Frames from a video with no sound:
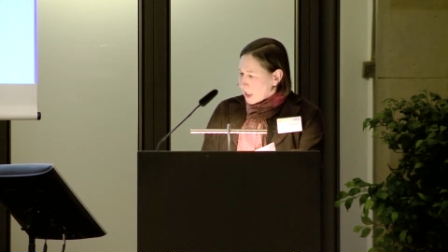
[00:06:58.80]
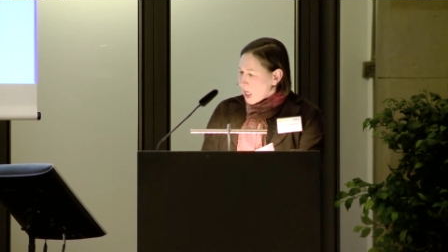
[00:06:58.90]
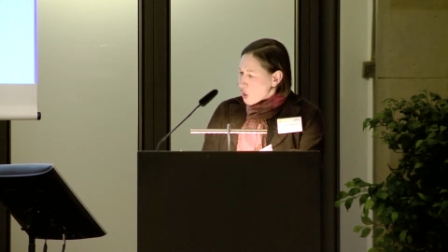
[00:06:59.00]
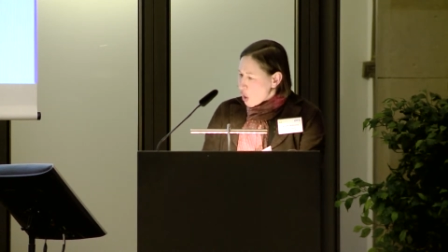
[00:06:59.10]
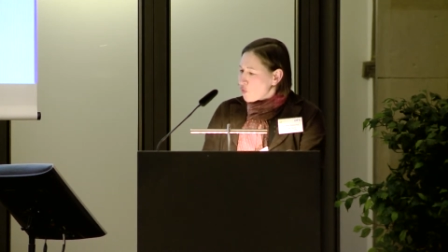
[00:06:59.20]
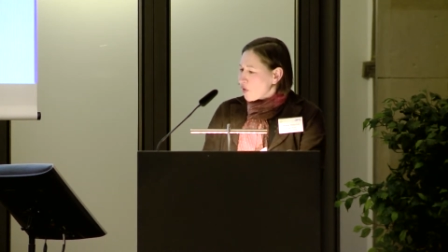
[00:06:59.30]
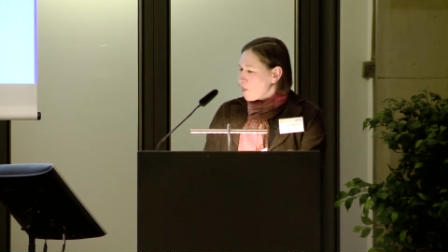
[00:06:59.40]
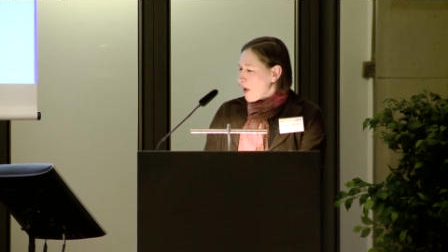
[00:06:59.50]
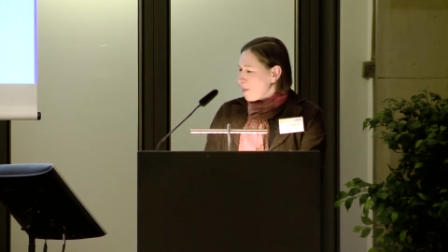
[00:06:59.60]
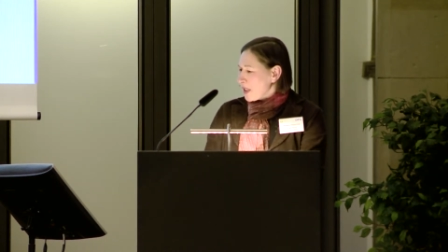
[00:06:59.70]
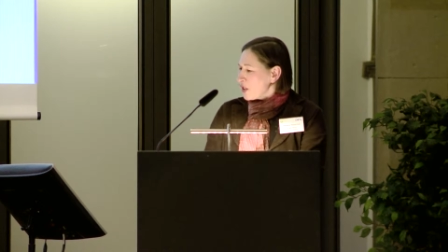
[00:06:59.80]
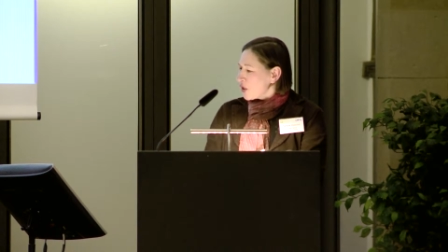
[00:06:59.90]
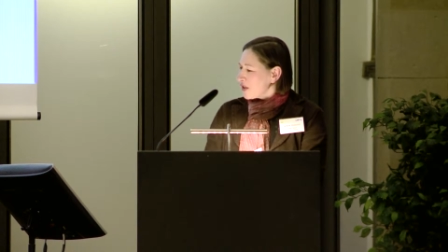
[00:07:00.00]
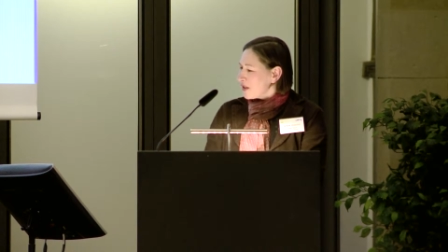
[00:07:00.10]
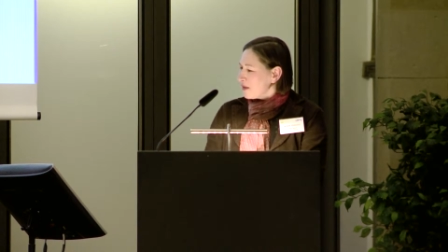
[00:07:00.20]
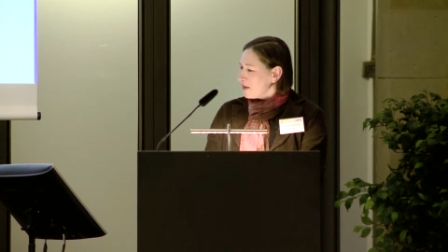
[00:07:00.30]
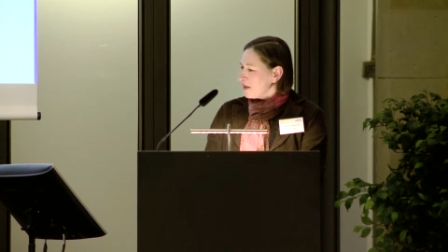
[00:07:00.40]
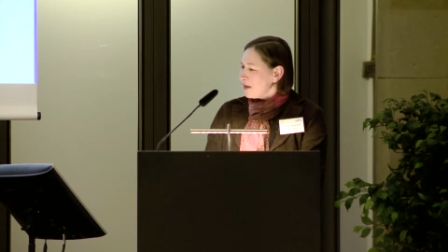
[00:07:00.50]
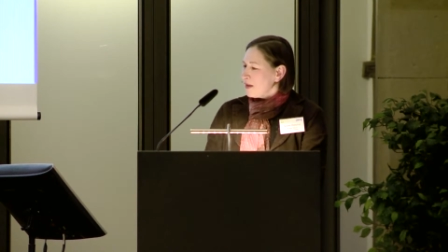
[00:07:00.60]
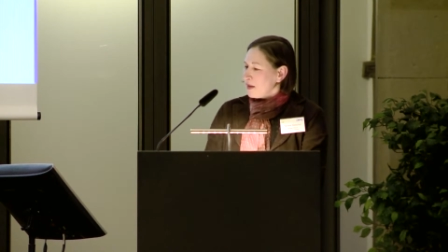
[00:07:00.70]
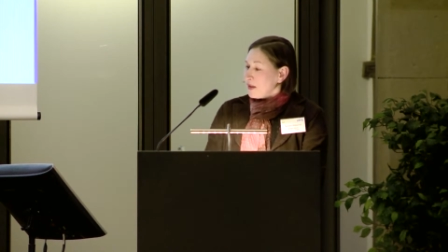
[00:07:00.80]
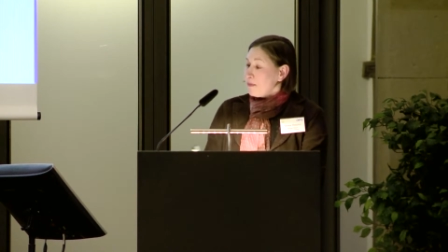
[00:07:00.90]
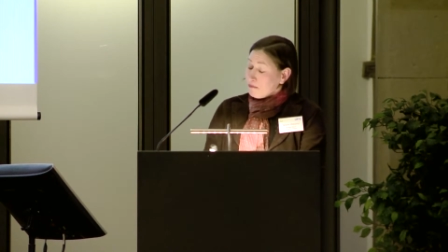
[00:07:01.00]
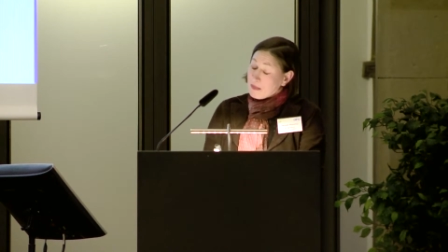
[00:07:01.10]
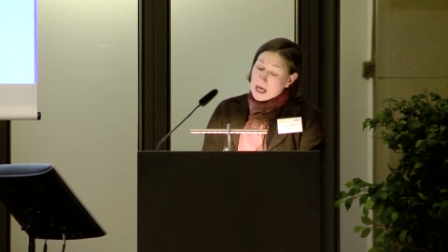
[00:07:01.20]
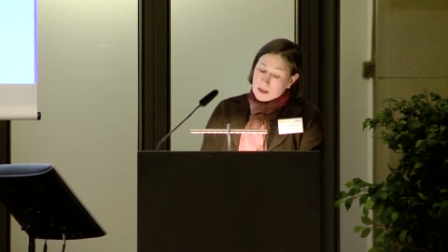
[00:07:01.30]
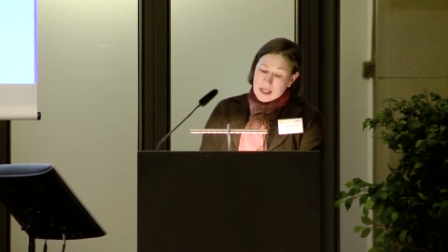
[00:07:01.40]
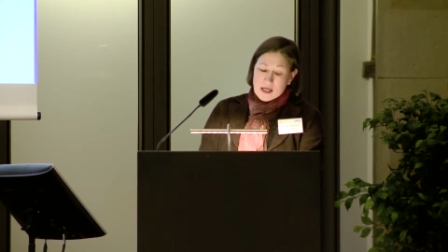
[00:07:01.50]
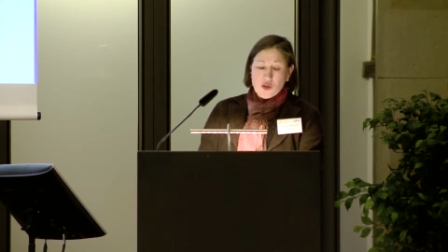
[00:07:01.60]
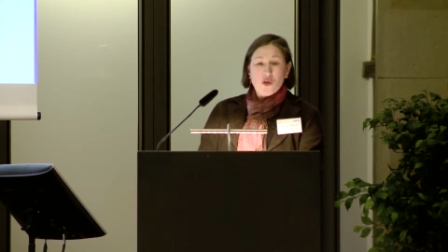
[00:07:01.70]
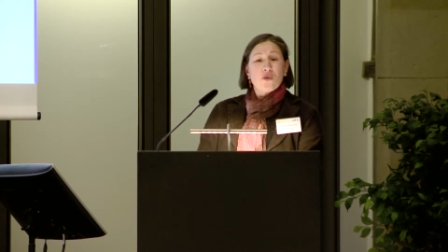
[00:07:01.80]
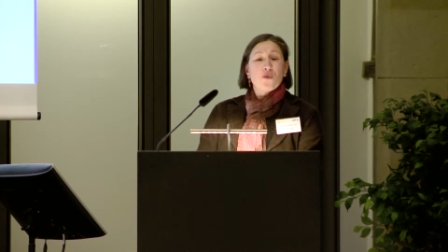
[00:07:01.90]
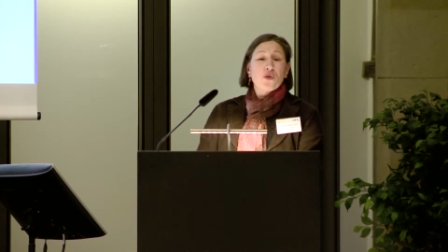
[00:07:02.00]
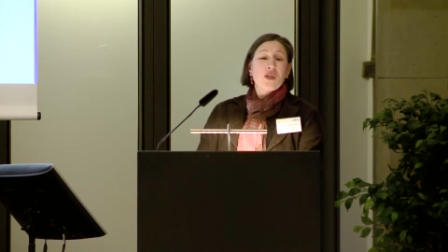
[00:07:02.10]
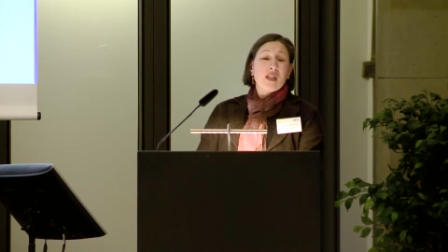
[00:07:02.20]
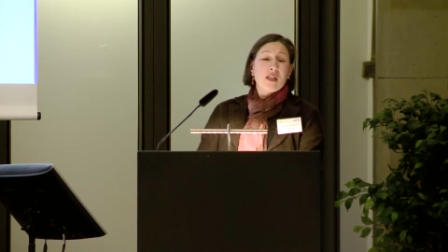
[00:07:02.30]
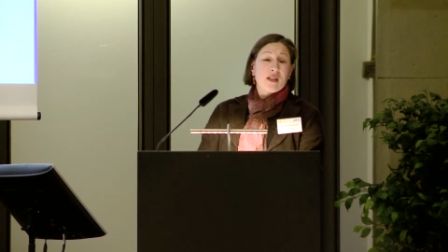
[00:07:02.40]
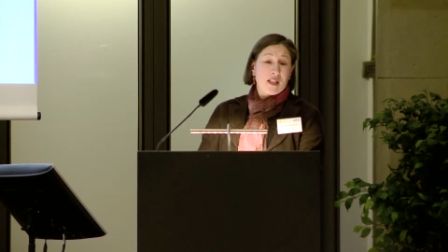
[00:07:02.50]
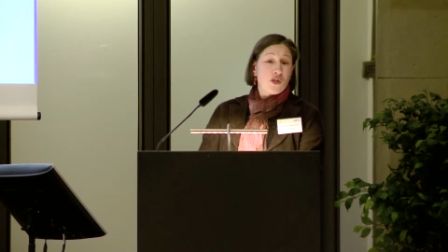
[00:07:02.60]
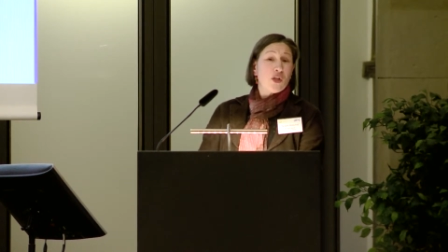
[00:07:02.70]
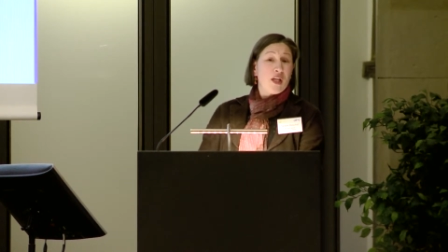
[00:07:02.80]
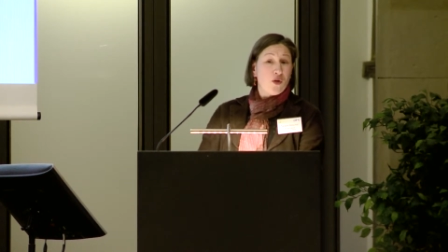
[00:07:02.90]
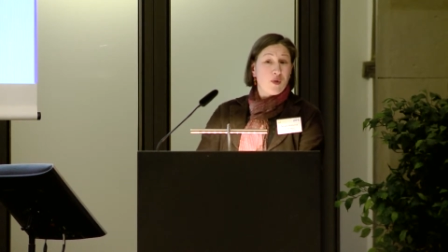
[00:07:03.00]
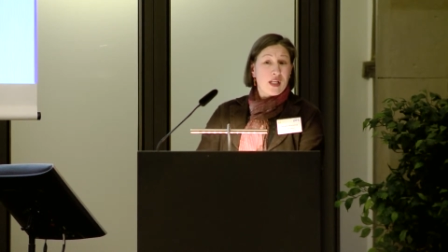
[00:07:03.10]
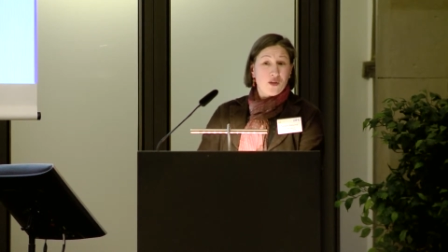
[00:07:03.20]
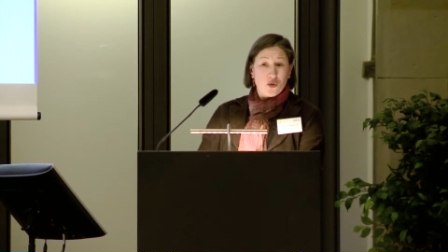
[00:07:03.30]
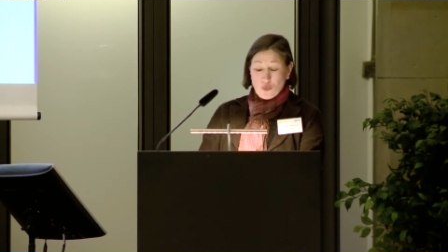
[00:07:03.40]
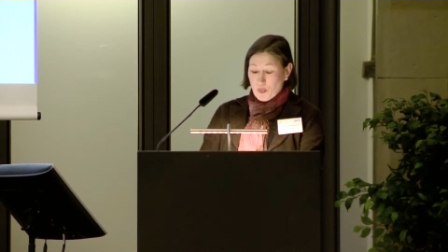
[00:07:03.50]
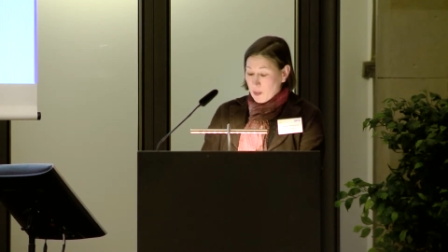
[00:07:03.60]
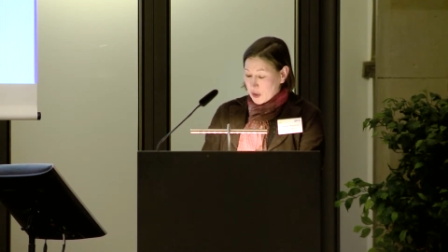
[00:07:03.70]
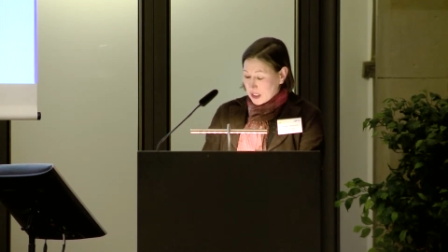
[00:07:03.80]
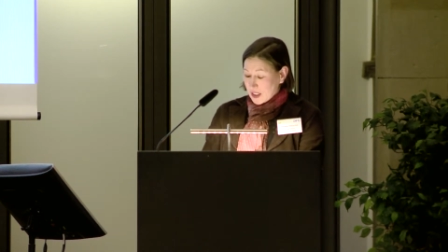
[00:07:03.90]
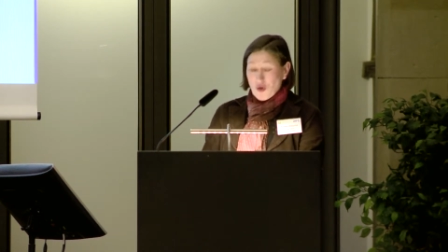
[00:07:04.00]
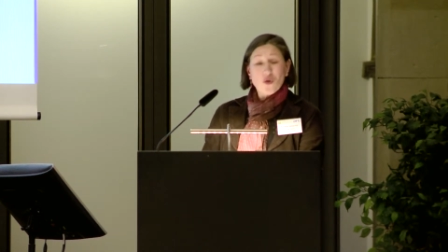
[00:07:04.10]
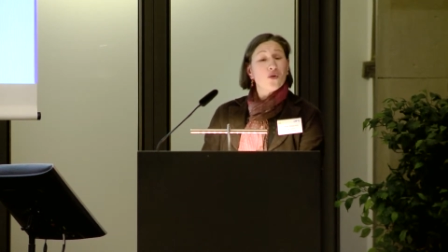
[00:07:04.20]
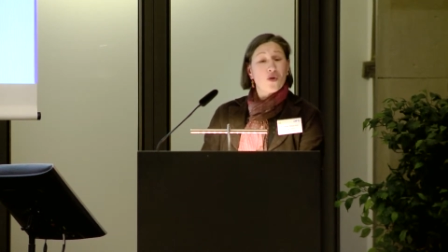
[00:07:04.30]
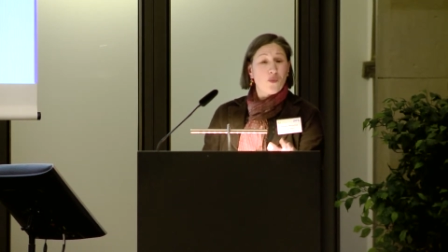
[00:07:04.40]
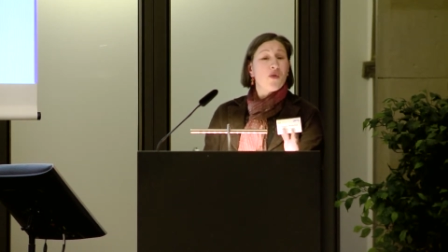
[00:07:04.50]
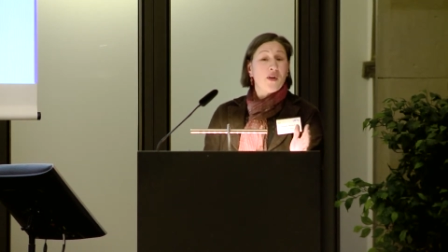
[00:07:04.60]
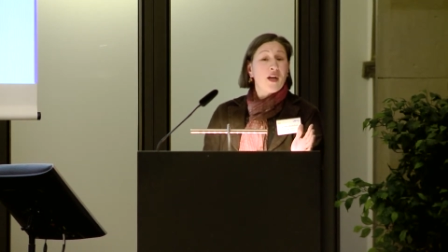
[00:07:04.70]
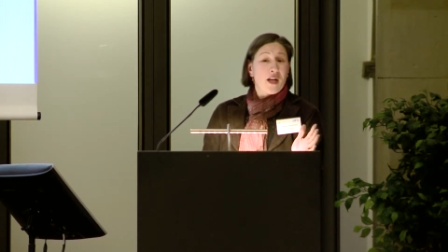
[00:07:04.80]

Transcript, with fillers: a note was published and Kansas University essentially agreed to publishing that note, although they were very